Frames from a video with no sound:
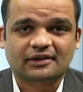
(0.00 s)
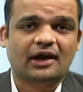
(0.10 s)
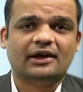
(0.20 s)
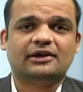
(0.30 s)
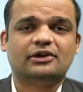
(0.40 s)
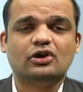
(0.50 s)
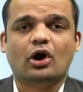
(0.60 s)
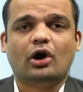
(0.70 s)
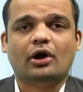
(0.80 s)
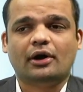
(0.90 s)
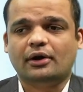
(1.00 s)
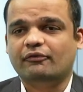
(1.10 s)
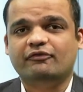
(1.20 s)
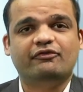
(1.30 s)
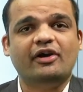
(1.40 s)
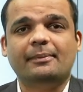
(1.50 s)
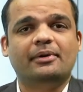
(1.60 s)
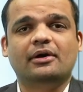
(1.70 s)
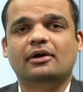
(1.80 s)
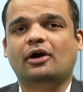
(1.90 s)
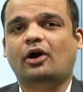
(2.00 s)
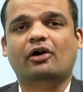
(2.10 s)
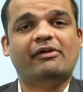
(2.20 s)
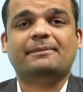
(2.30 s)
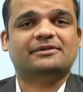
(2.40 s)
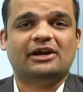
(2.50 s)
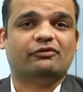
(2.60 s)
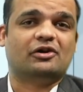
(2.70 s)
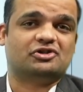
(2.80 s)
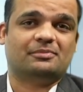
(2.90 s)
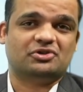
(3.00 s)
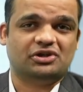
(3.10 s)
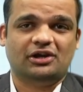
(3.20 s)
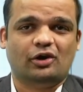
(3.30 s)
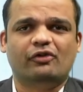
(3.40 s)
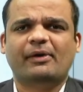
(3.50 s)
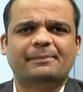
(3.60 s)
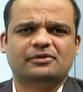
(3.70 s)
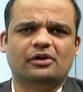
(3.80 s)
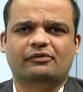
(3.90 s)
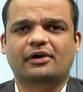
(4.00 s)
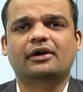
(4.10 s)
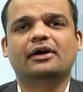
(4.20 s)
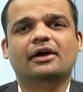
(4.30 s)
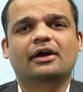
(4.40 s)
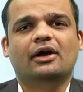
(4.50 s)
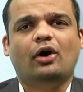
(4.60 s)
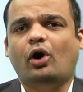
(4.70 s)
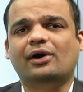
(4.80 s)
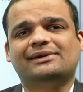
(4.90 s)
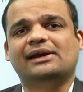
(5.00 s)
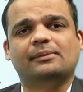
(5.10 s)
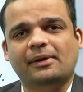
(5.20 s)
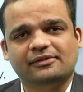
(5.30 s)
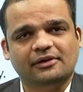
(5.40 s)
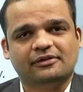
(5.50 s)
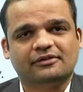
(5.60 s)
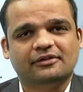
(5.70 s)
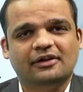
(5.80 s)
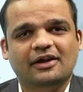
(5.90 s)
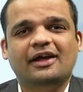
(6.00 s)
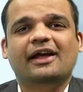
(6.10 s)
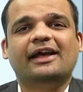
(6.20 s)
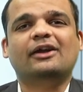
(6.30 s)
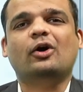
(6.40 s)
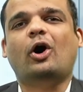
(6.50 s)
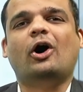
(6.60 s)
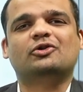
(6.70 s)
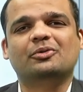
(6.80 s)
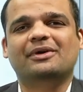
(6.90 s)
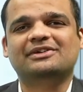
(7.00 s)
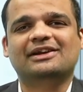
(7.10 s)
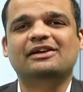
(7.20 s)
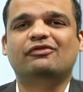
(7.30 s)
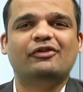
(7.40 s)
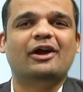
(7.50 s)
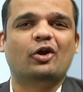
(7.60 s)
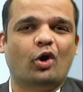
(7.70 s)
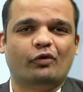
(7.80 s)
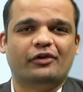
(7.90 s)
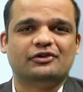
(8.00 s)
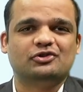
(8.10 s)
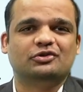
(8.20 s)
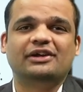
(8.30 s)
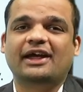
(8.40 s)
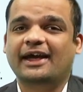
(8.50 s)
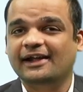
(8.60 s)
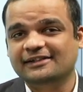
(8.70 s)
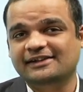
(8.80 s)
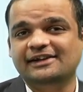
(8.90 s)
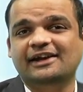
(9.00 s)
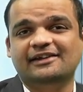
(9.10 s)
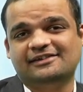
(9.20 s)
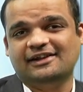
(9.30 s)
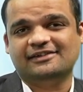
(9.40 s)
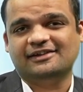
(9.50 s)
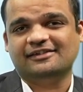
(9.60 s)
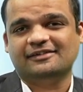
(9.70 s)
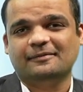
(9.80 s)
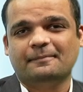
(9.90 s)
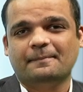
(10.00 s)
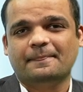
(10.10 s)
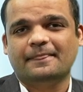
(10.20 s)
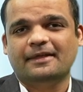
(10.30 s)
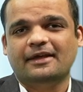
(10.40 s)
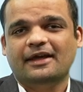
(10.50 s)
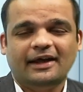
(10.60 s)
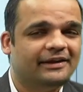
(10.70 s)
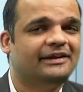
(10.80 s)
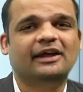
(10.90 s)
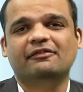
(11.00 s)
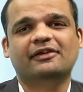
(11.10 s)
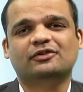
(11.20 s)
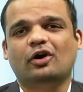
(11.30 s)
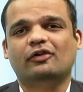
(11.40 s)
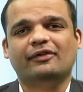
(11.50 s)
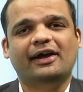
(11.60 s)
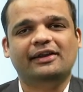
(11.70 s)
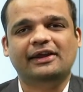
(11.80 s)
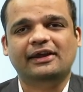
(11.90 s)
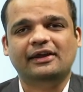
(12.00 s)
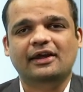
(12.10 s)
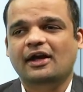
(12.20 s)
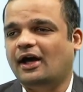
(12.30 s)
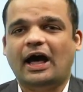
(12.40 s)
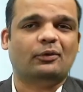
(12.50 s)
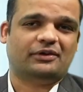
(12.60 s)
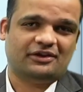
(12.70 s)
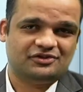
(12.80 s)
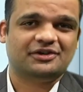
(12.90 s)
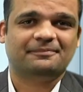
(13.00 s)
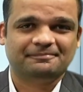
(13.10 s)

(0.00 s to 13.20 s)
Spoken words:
like your web or website virtual machine or web server or databases can automatically fail over to the healthy instances in the event of any outage.